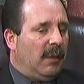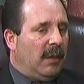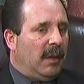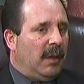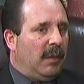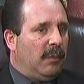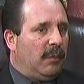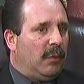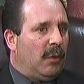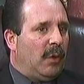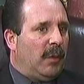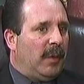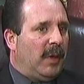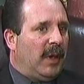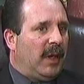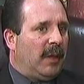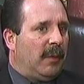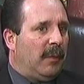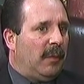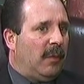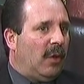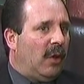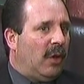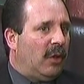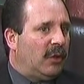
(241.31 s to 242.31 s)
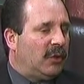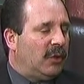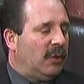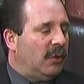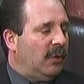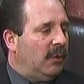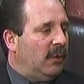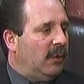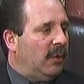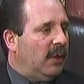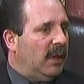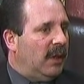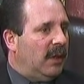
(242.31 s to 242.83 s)
And probate can
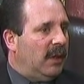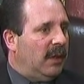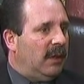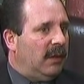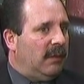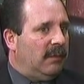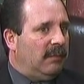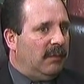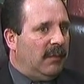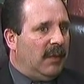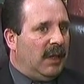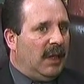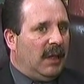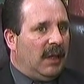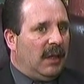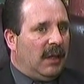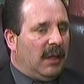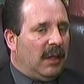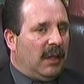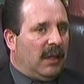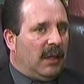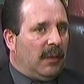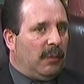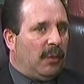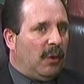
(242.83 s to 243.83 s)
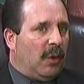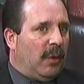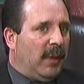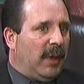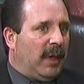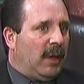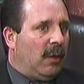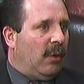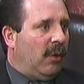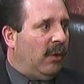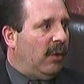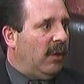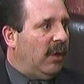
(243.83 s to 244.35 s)
also, the
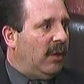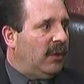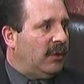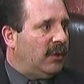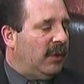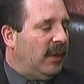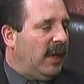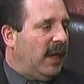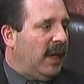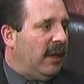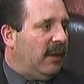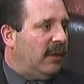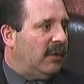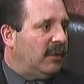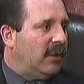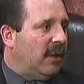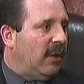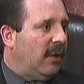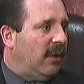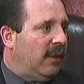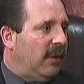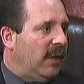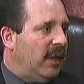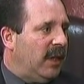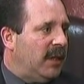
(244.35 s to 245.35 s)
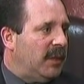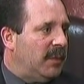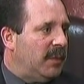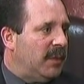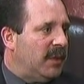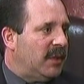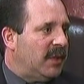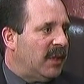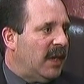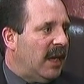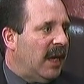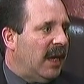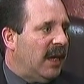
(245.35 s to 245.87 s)
probate court also handles other things
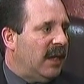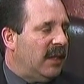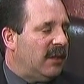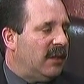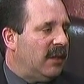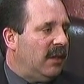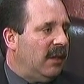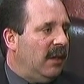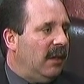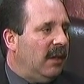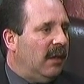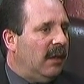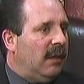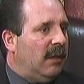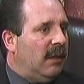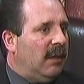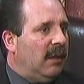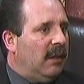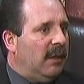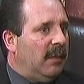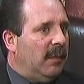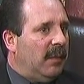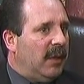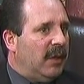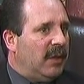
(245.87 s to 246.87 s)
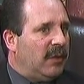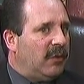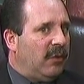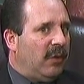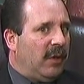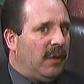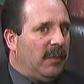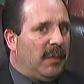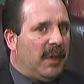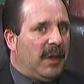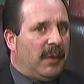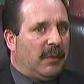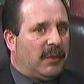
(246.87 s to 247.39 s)
besides
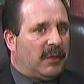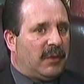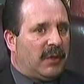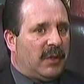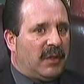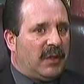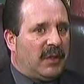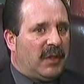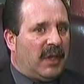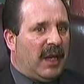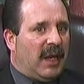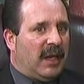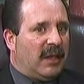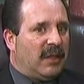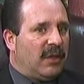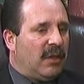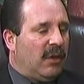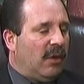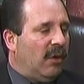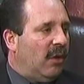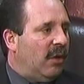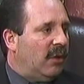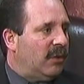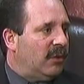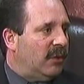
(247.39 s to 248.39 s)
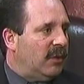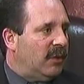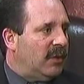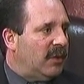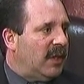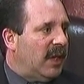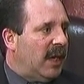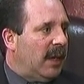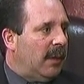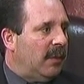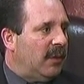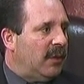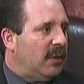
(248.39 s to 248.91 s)
administering people's estates. They also
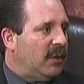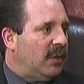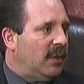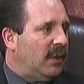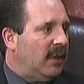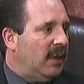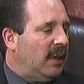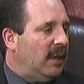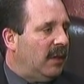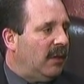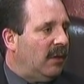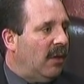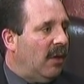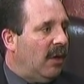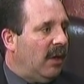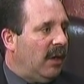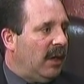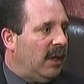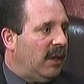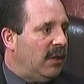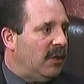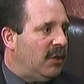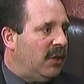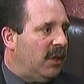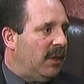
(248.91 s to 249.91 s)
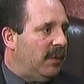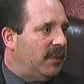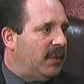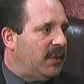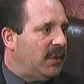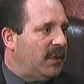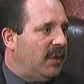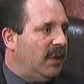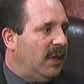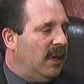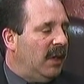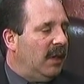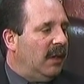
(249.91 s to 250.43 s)
establish
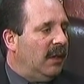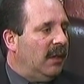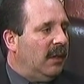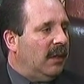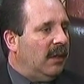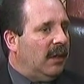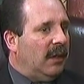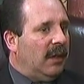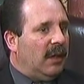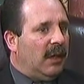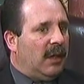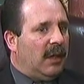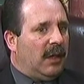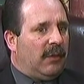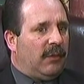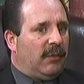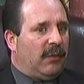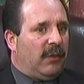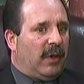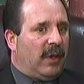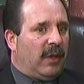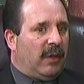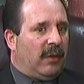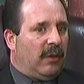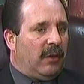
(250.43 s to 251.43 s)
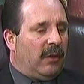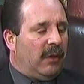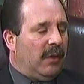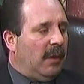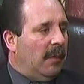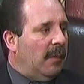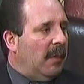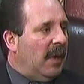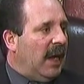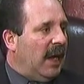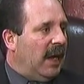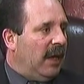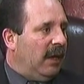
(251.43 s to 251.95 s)
guardianships for either
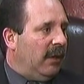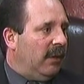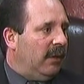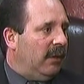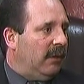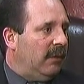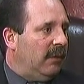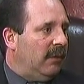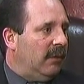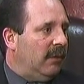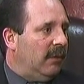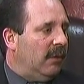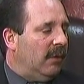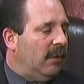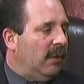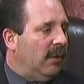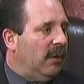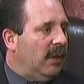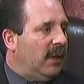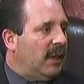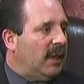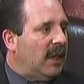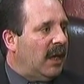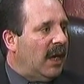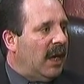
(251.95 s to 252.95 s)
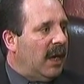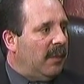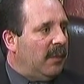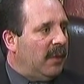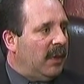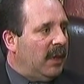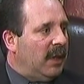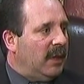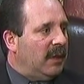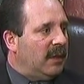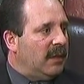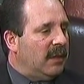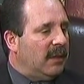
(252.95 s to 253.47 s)
a minor or
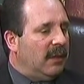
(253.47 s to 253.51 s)
incompetent.